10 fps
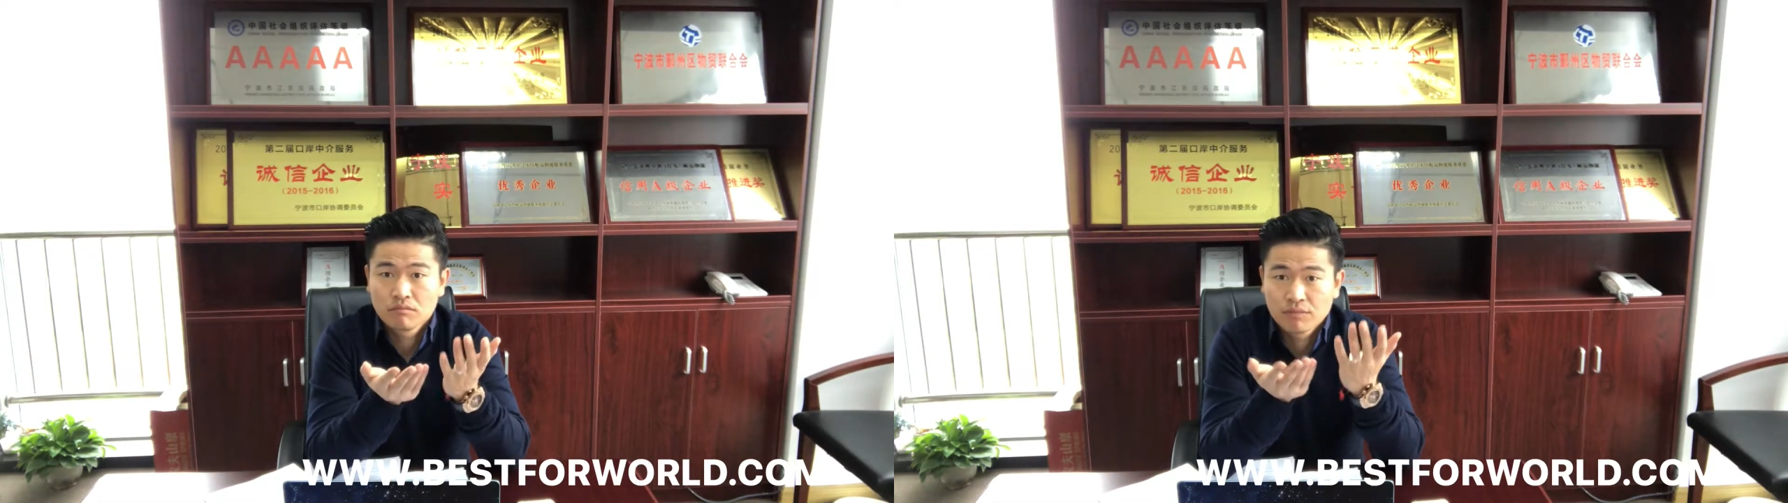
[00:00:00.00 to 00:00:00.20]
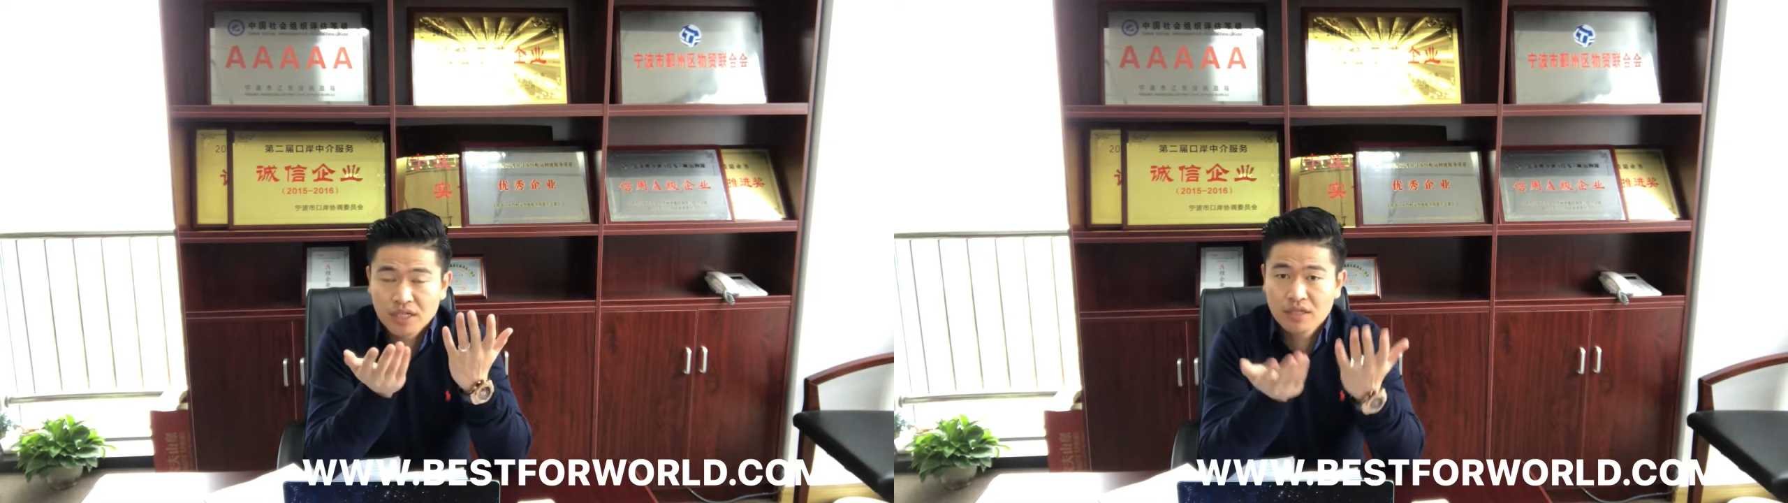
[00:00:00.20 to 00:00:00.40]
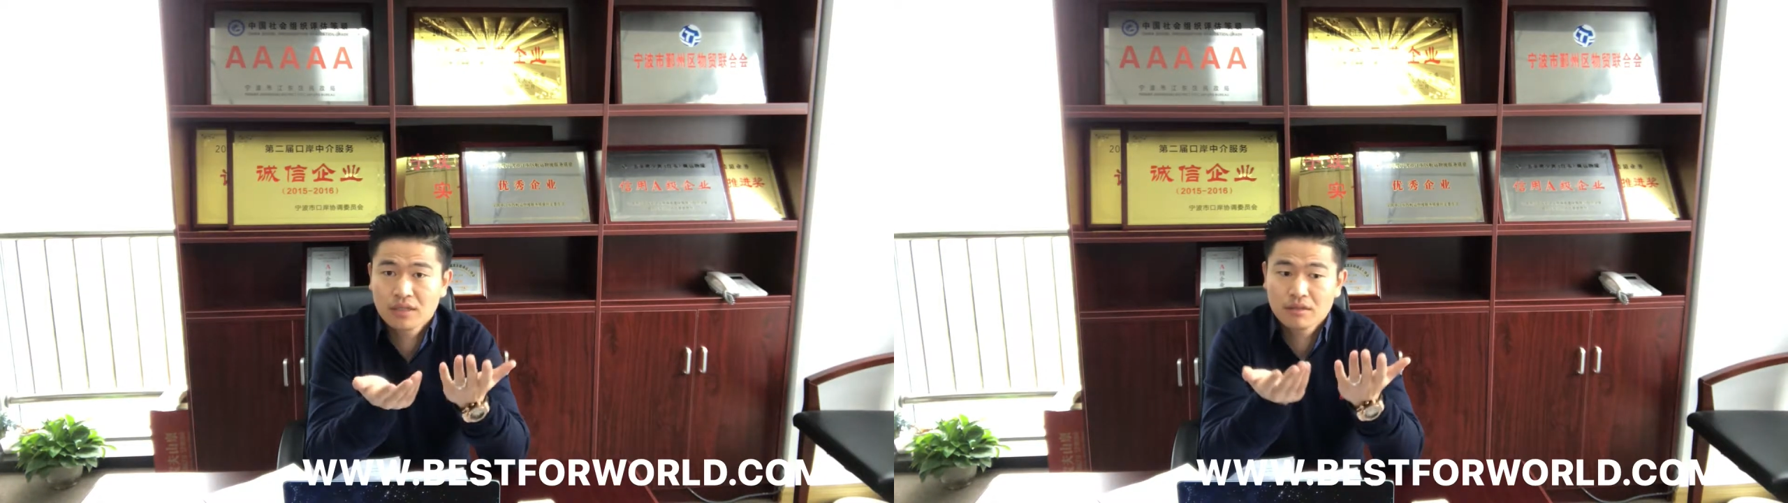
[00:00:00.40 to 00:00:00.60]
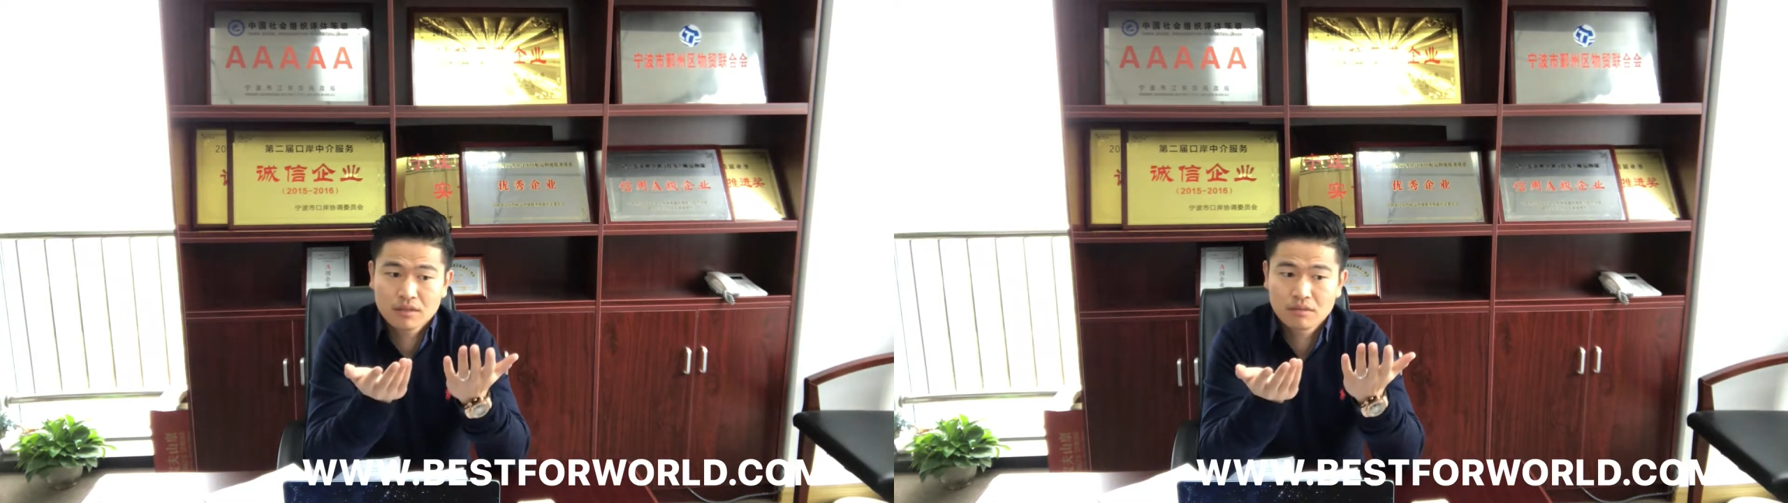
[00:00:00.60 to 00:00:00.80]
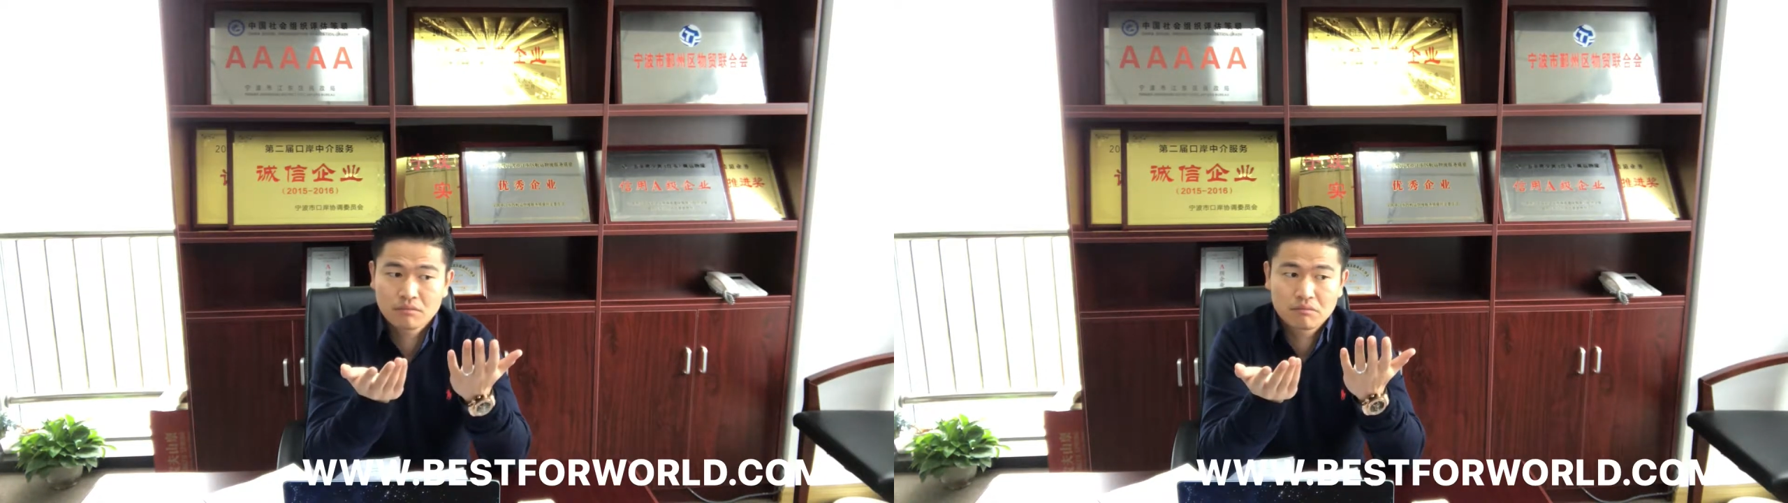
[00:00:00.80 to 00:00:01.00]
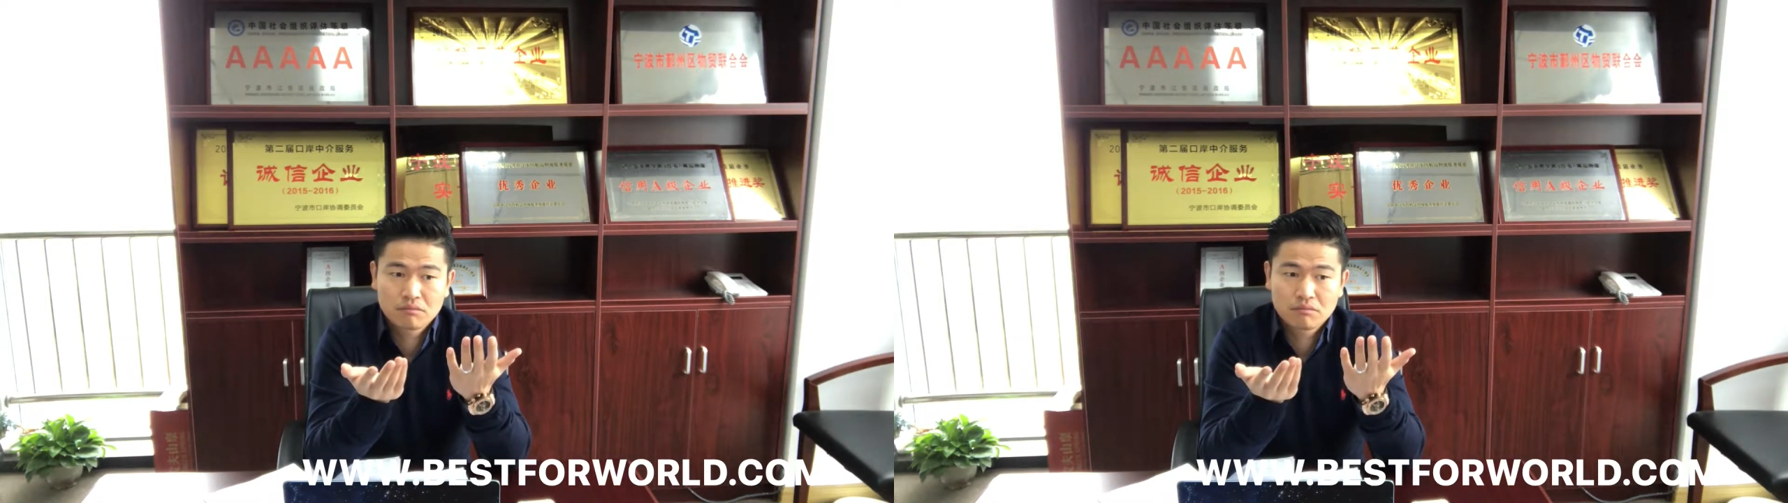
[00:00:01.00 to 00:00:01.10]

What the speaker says: Because